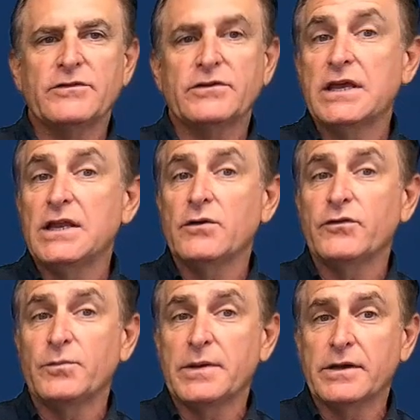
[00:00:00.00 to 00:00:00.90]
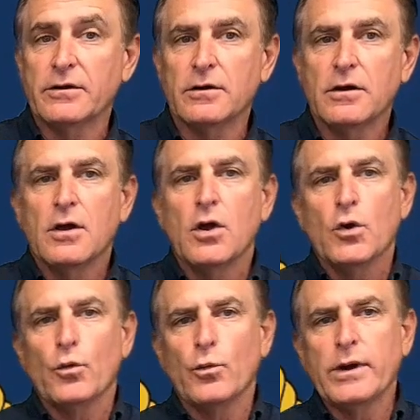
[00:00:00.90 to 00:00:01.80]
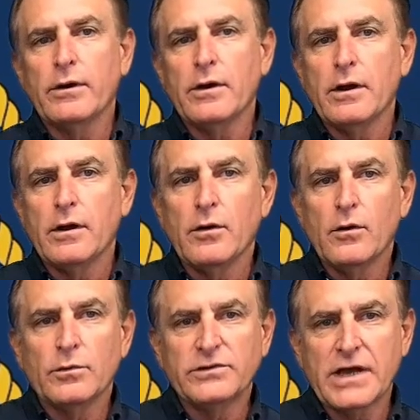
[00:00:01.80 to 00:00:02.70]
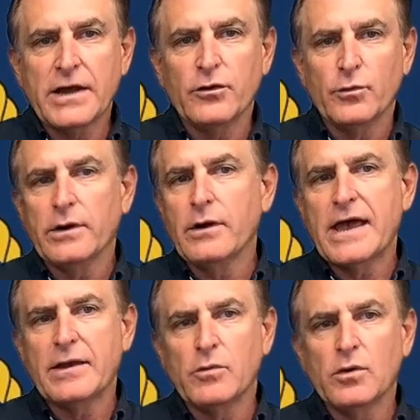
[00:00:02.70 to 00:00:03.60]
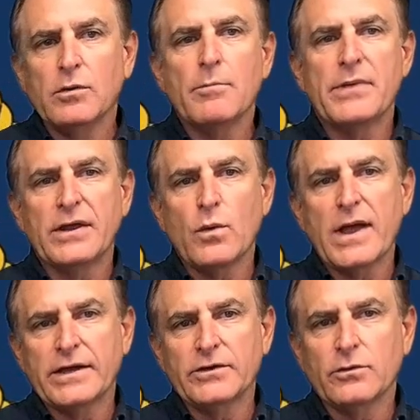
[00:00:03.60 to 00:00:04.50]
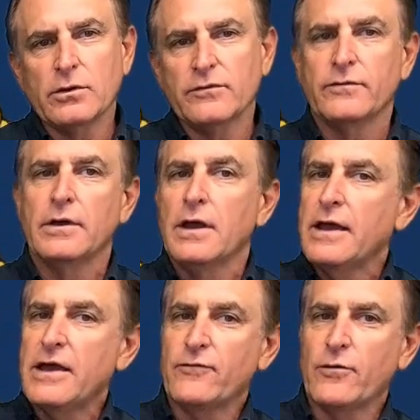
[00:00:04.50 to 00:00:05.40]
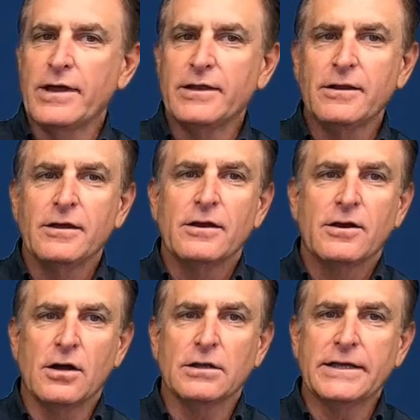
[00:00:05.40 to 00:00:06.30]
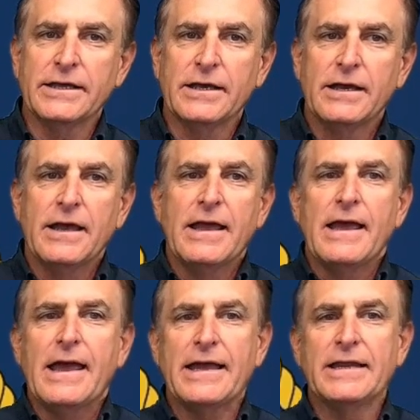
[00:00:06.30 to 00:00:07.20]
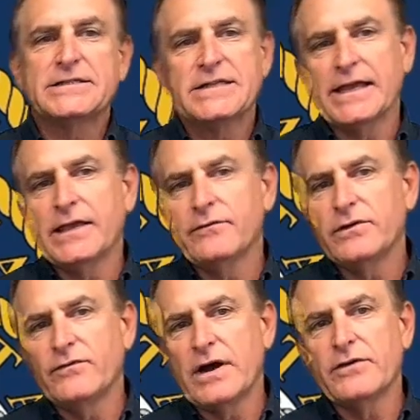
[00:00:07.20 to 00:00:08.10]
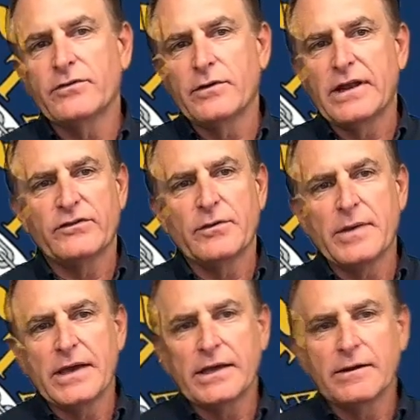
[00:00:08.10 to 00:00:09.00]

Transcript: keynote speaker, retired Rear Admiral Ben Wachendorf, a friend, colleague, and executive advisor at SMA.